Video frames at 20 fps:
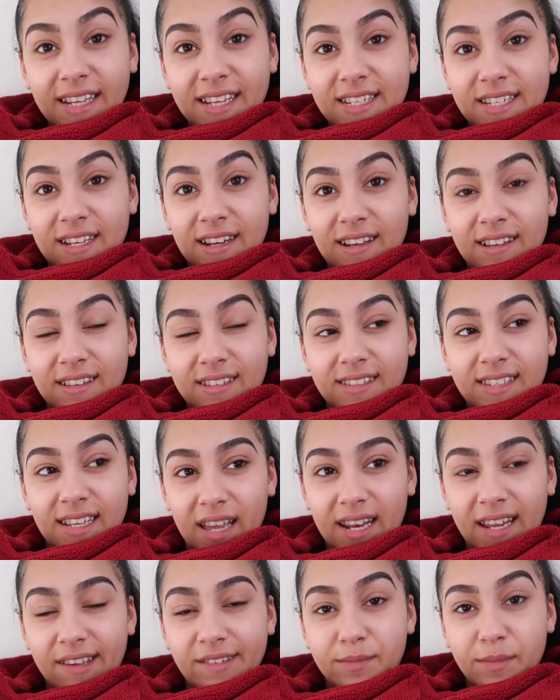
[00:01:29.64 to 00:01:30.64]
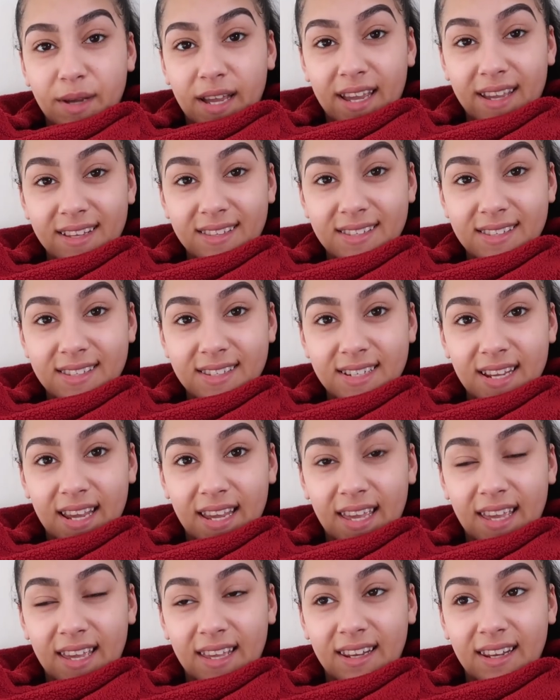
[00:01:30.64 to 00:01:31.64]
And it does. It leaves my head
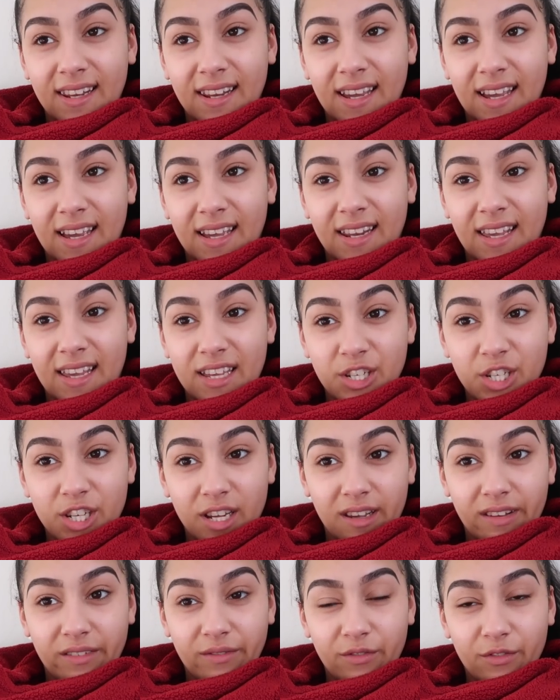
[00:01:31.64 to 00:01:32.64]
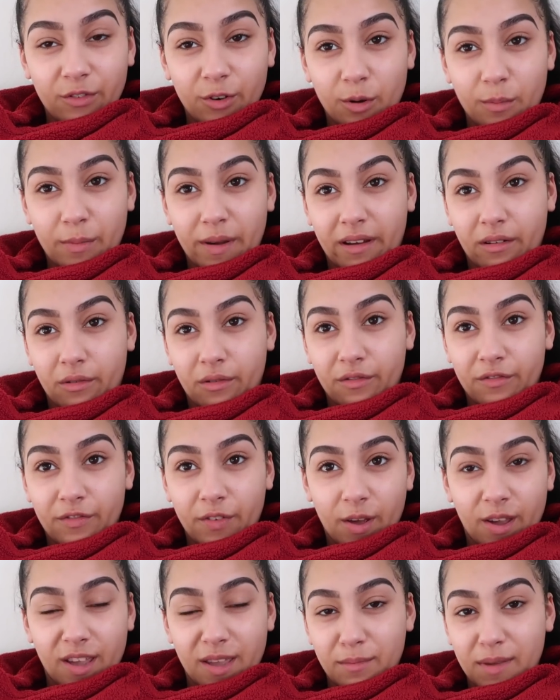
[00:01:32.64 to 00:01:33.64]
stinging and itching for about
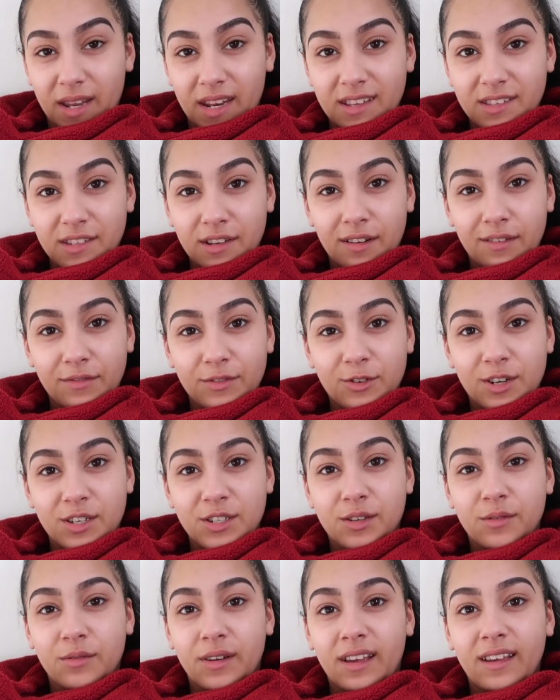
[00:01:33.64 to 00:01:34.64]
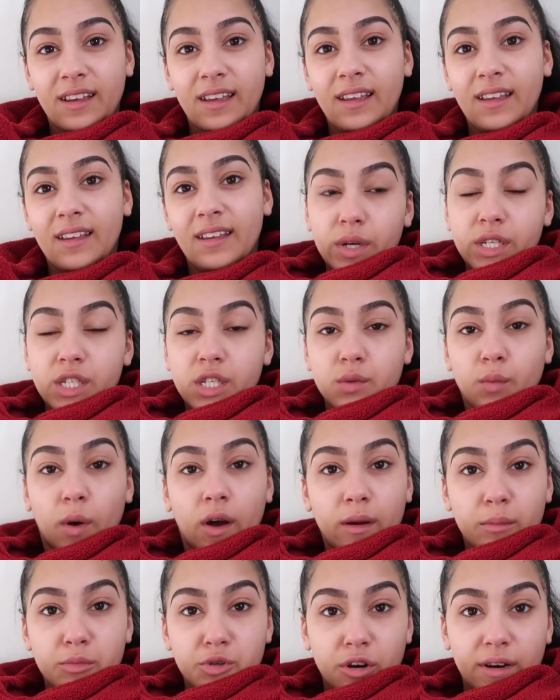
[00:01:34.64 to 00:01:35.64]
30 minutes after I do it. Which is
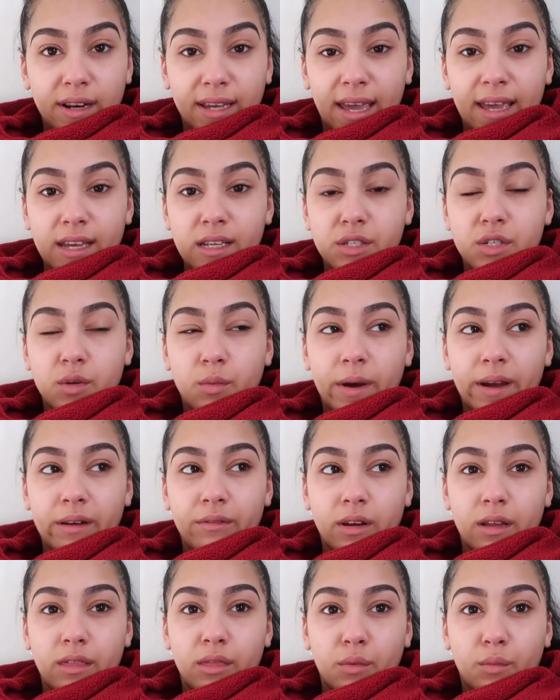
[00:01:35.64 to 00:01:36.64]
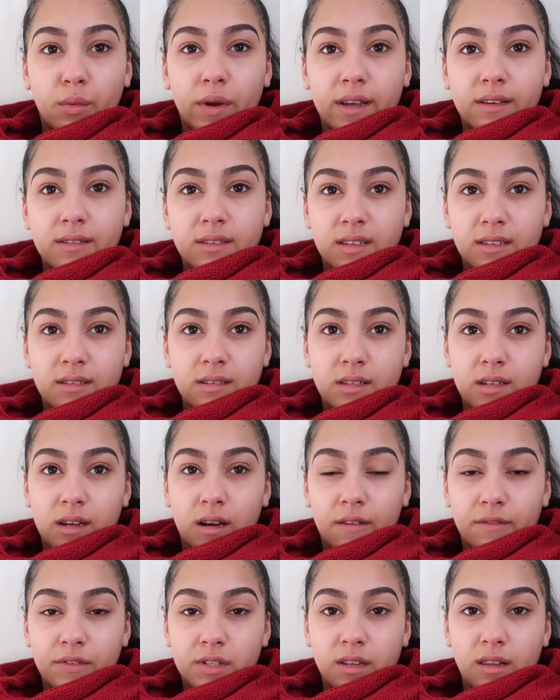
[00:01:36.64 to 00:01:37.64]
why I'm trying to get into wearing the wigs and
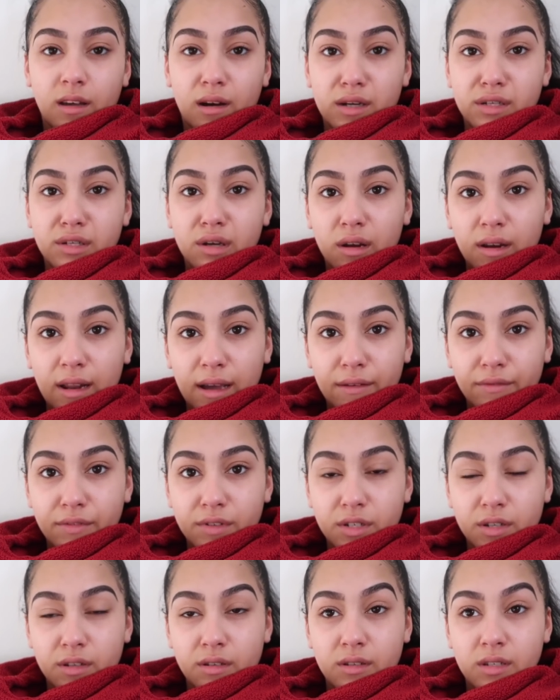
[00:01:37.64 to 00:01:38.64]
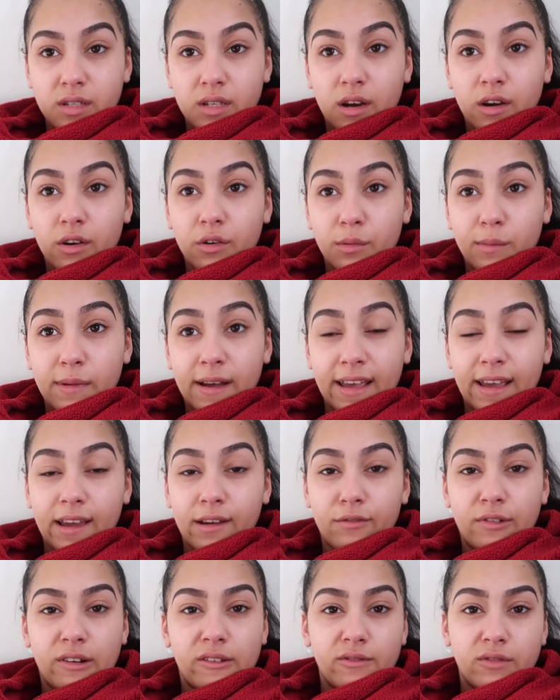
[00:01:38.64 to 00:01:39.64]
stuff so that I don't have to style my
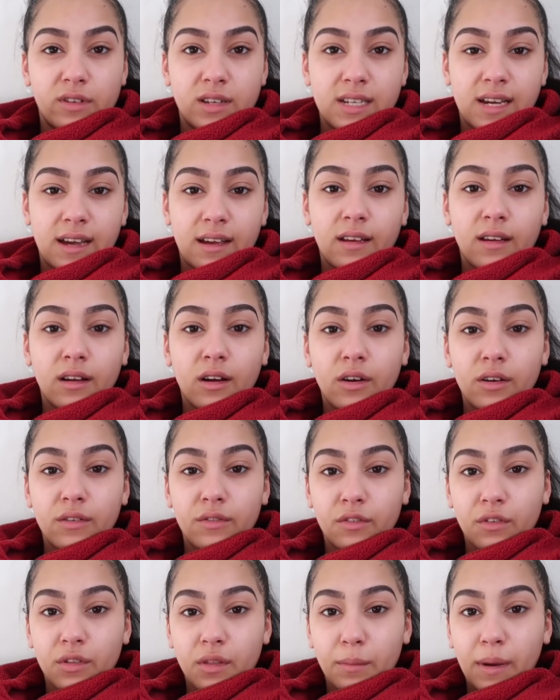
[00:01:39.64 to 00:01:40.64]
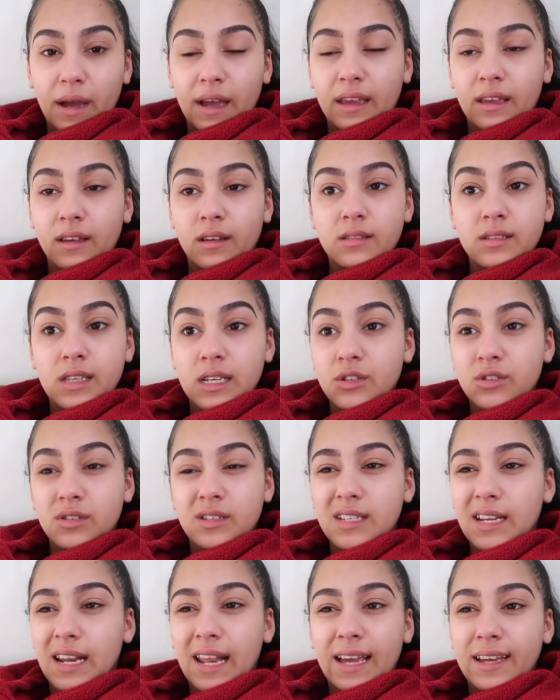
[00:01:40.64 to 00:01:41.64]
hair every day and go through the pain, because it just
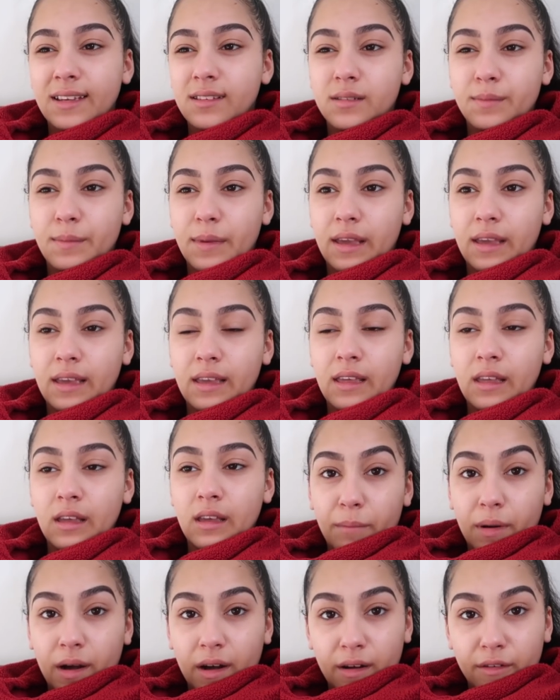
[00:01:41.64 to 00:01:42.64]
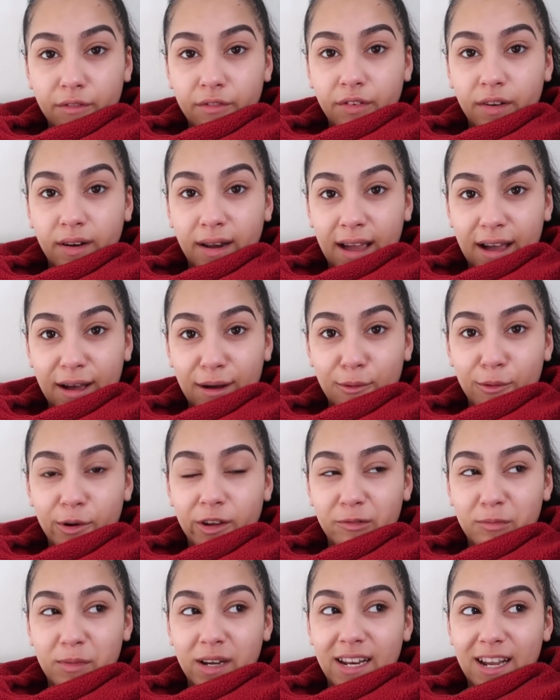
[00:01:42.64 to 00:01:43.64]
delays me. But for now,
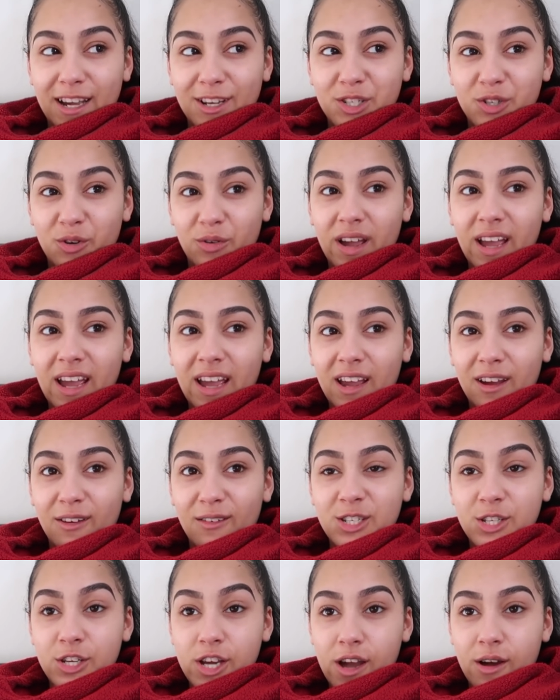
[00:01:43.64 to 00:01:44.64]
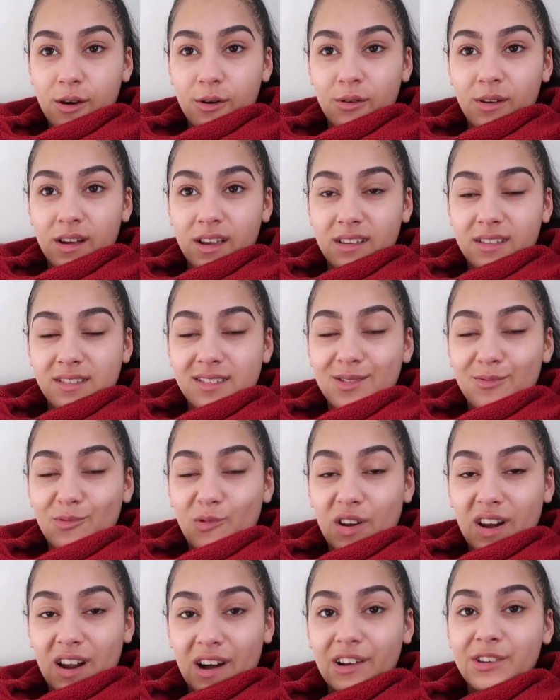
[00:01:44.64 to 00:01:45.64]
with my natural hair, gel is
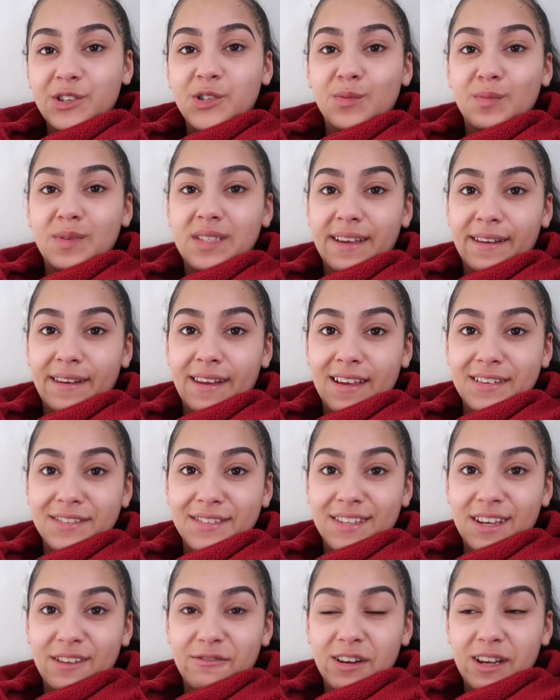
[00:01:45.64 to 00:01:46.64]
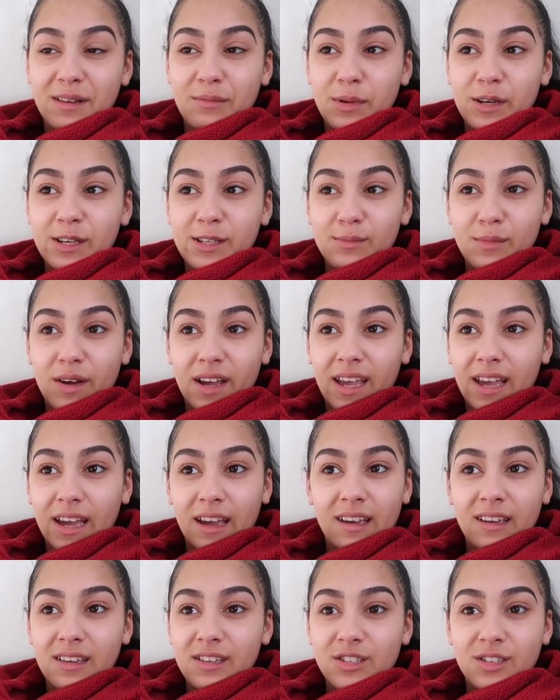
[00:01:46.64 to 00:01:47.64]
100% necessary because my
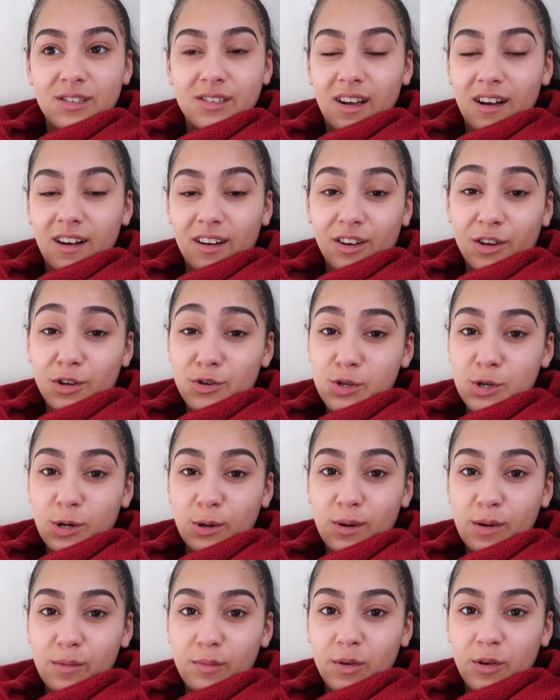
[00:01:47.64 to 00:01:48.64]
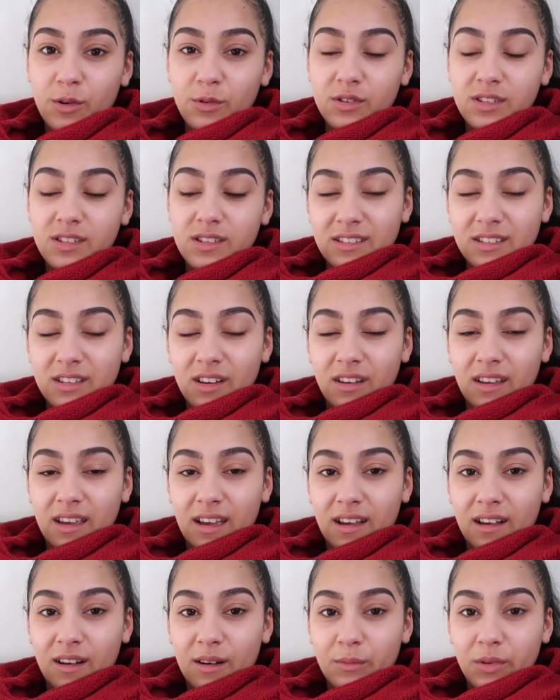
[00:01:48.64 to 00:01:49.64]
hair is just uncontrollable. So
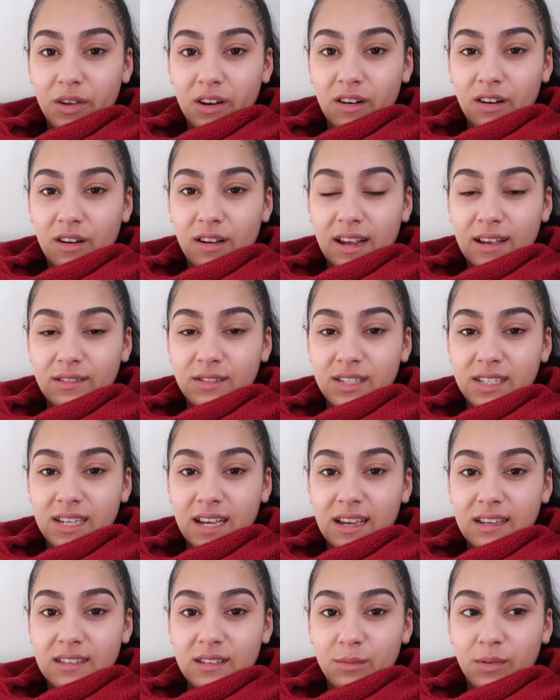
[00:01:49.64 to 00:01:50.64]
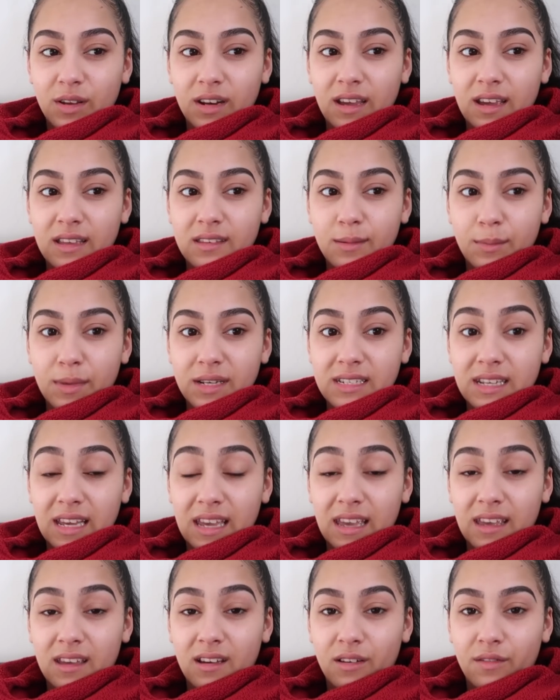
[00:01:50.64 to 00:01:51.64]
yeah, I'm going to go downstairs. I'm going to get something to
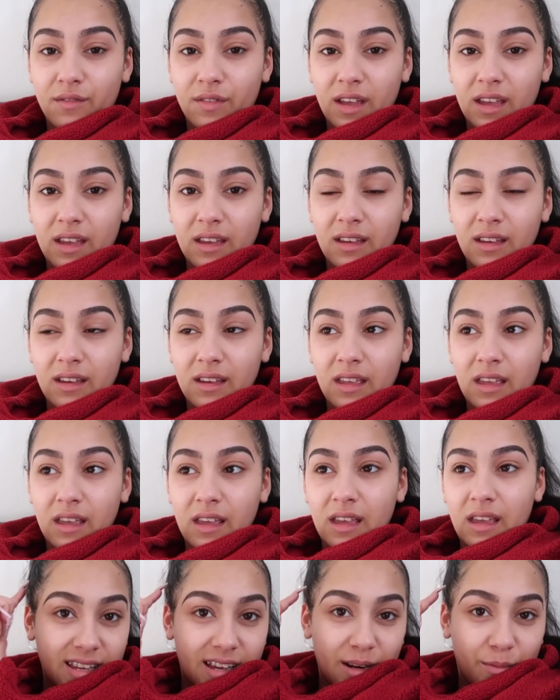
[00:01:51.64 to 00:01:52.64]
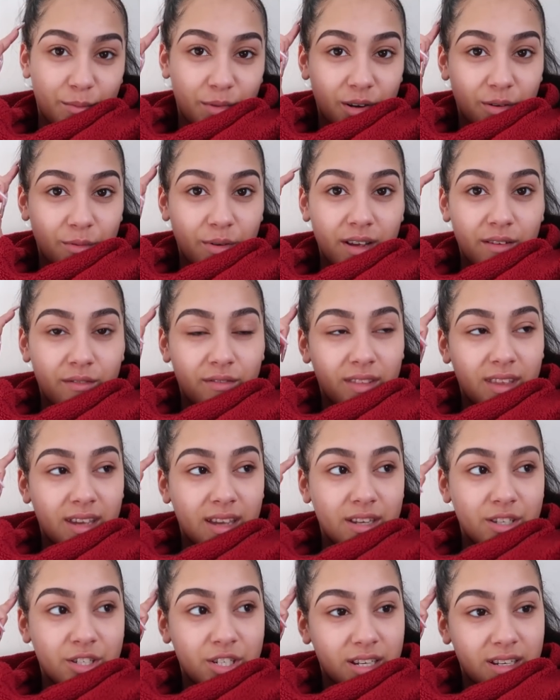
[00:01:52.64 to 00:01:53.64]
eat, I think, and I'm gonna wait for the
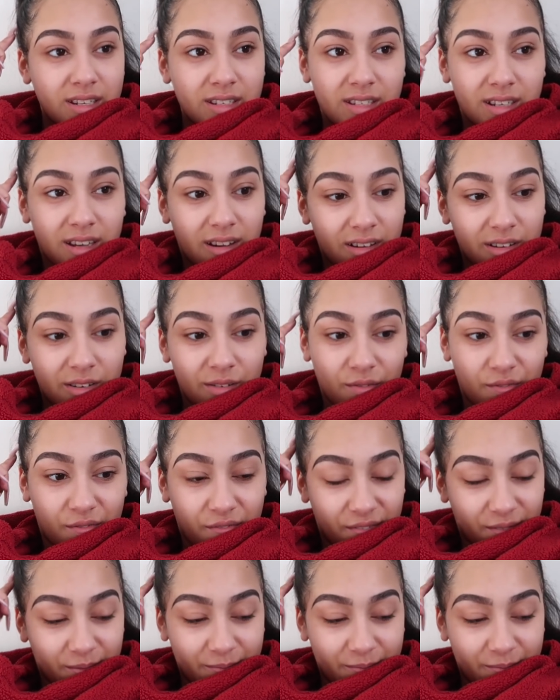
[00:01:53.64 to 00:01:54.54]
itching to kind of